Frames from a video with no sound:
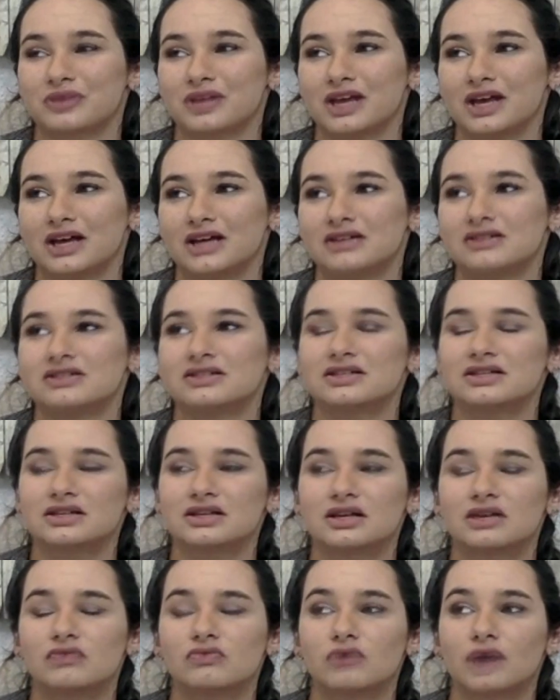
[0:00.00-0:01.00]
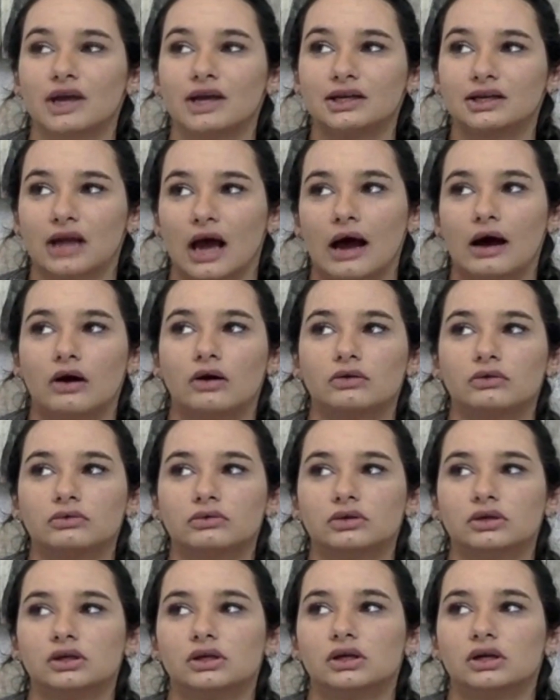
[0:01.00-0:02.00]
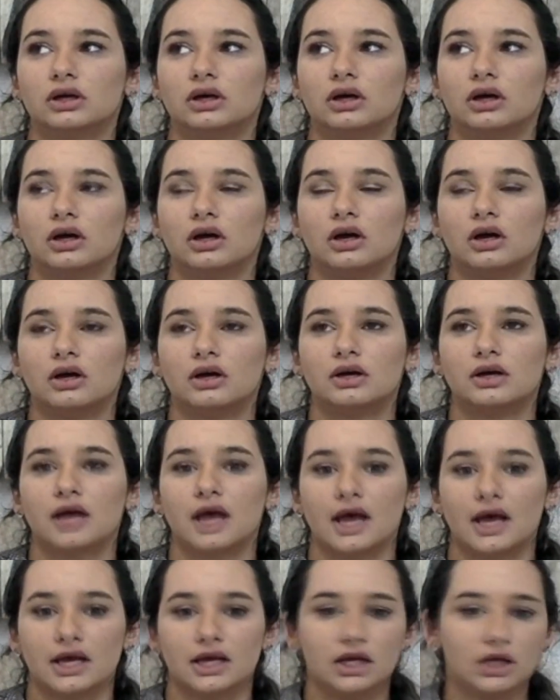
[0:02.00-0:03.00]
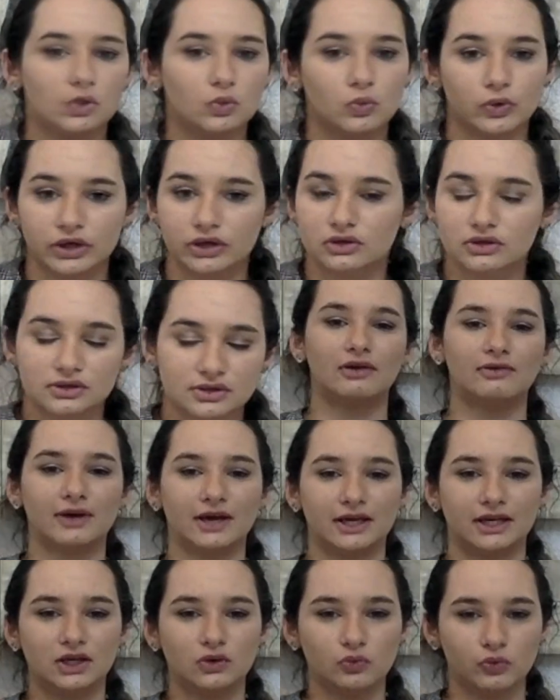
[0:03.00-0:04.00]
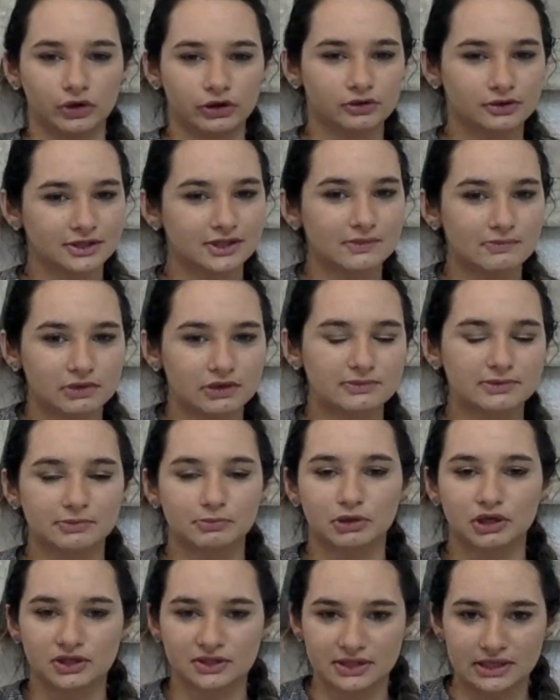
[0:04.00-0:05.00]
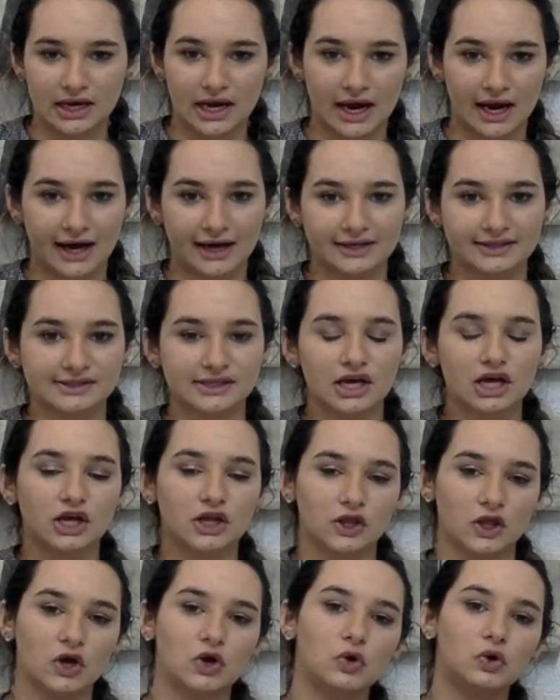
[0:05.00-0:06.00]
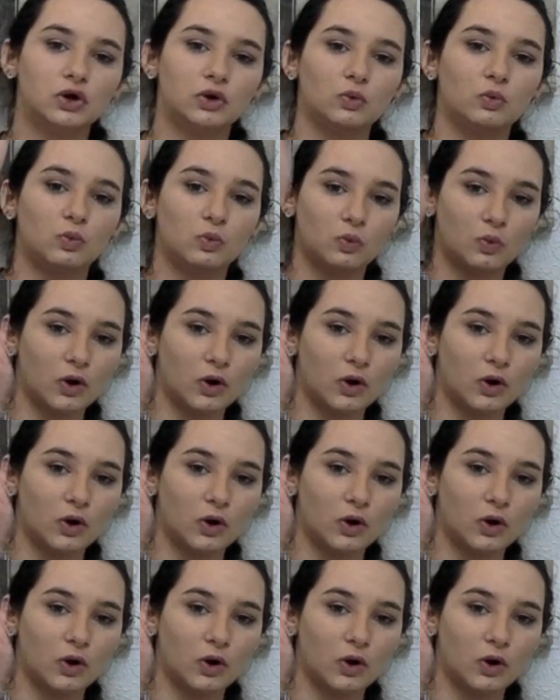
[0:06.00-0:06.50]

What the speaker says: And right now, any weird symptoms a person has, they go